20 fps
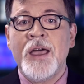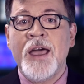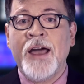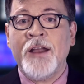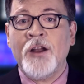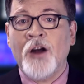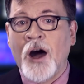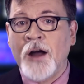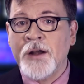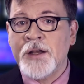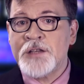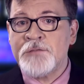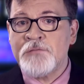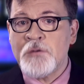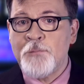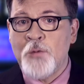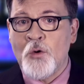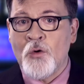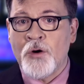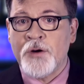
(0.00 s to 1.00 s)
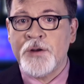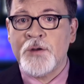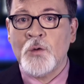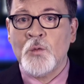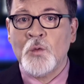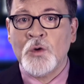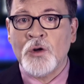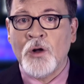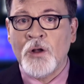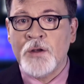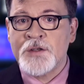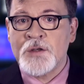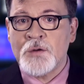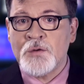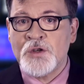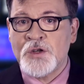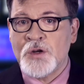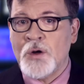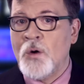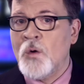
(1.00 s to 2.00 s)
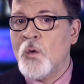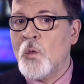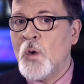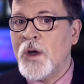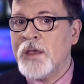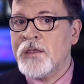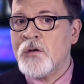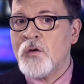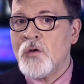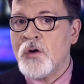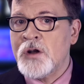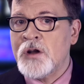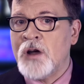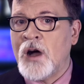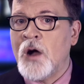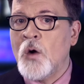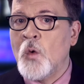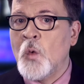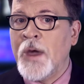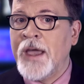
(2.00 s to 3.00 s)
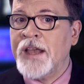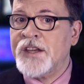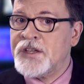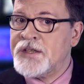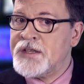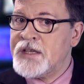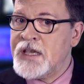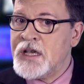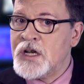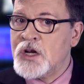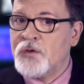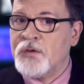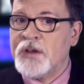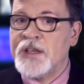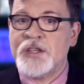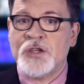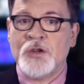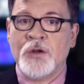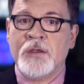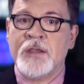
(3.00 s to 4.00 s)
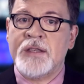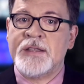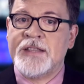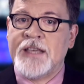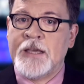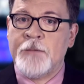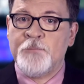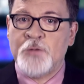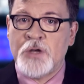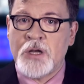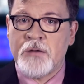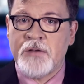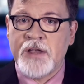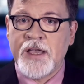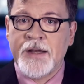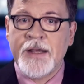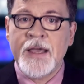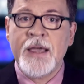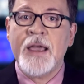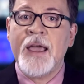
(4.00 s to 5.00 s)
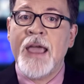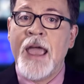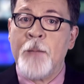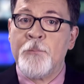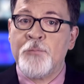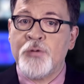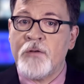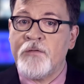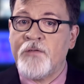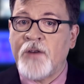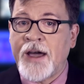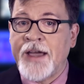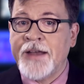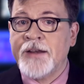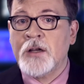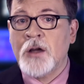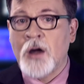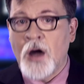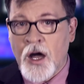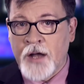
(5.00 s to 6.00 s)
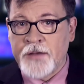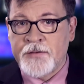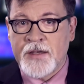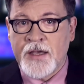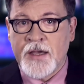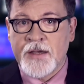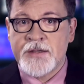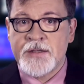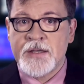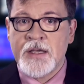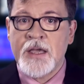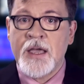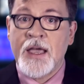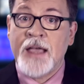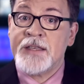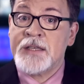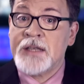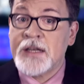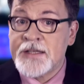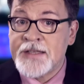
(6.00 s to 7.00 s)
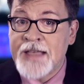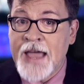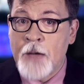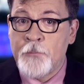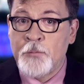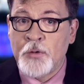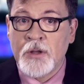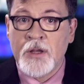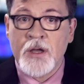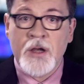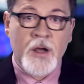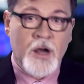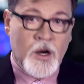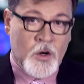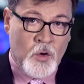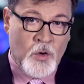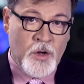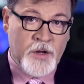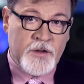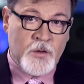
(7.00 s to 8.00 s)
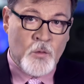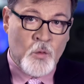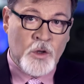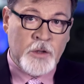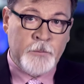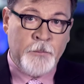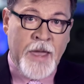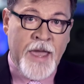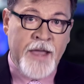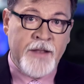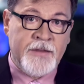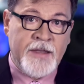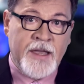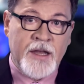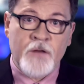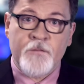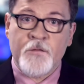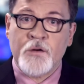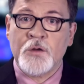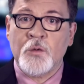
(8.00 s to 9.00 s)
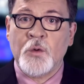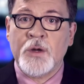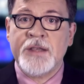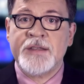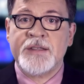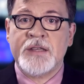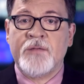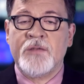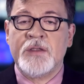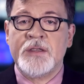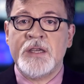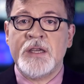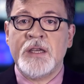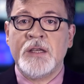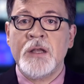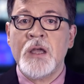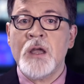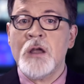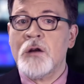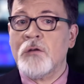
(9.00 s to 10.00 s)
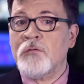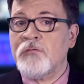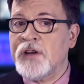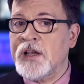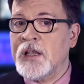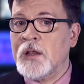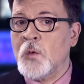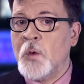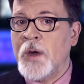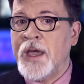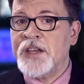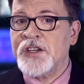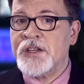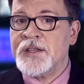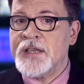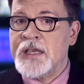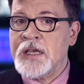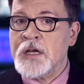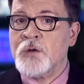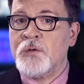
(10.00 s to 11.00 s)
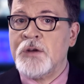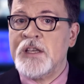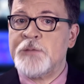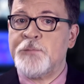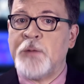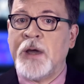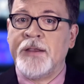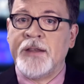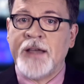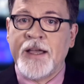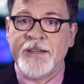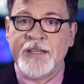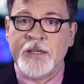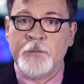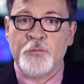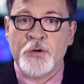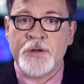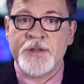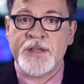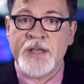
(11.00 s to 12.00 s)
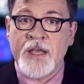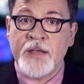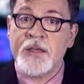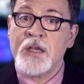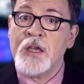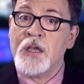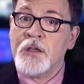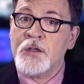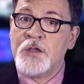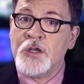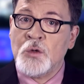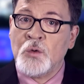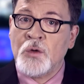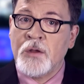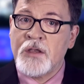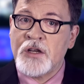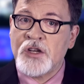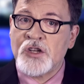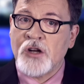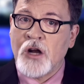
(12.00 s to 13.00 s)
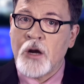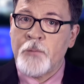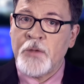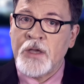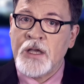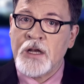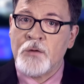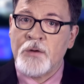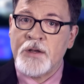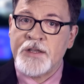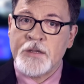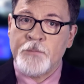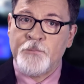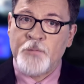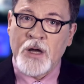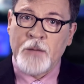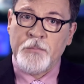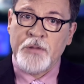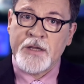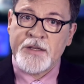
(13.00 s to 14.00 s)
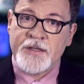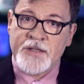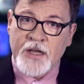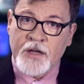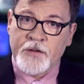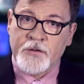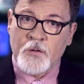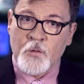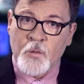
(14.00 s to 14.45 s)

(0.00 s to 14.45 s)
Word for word: an honest report would also show whether or not wages increased during the same period and provide context. As an example, according to World Bank data for 2017, real wages increased by 19% due to the sharp increase in public sector